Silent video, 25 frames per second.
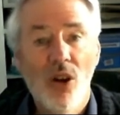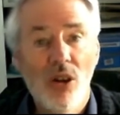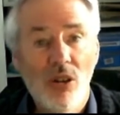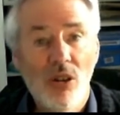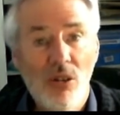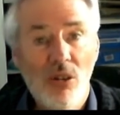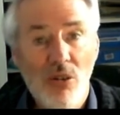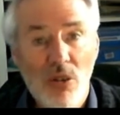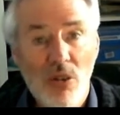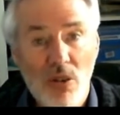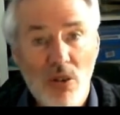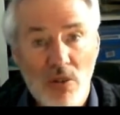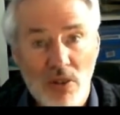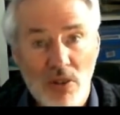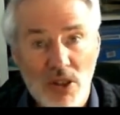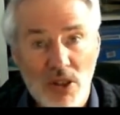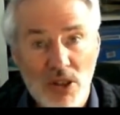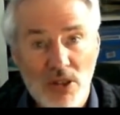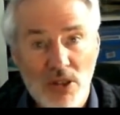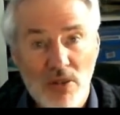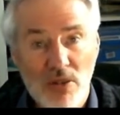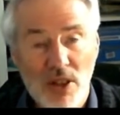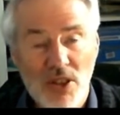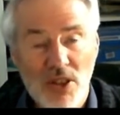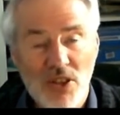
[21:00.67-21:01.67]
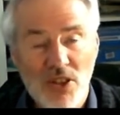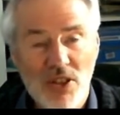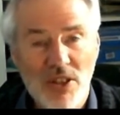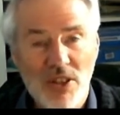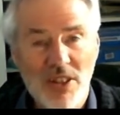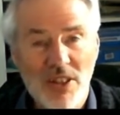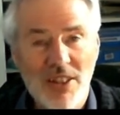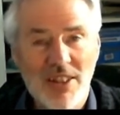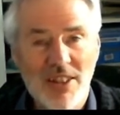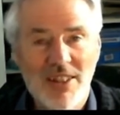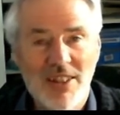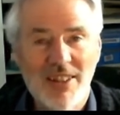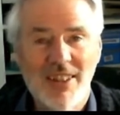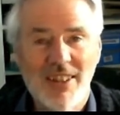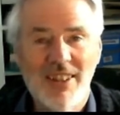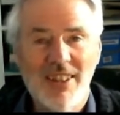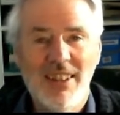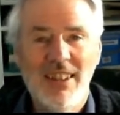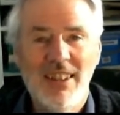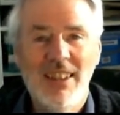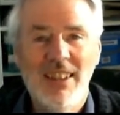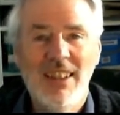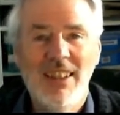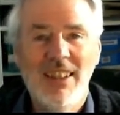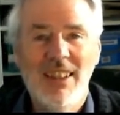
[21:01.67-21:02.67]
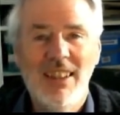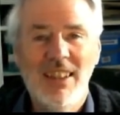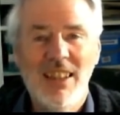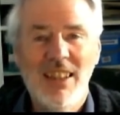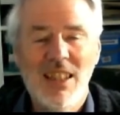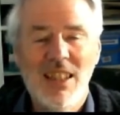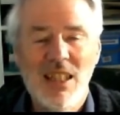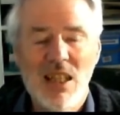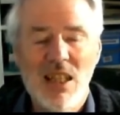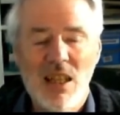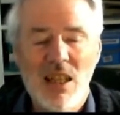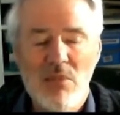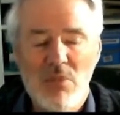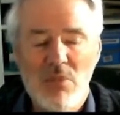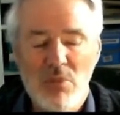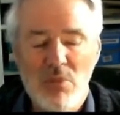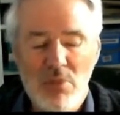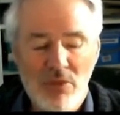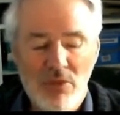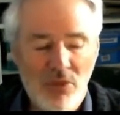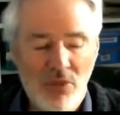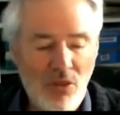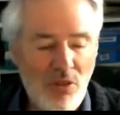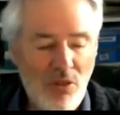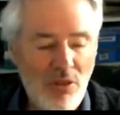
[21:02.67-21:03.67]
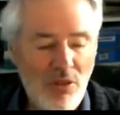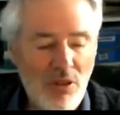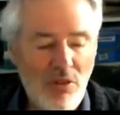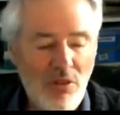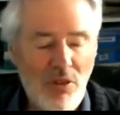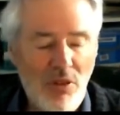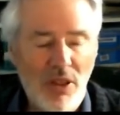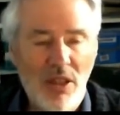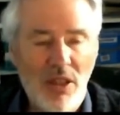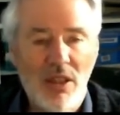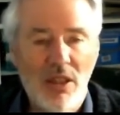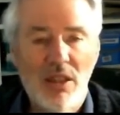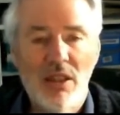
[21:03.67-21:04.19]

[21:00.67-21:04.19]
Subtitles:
all of these questions. But before you think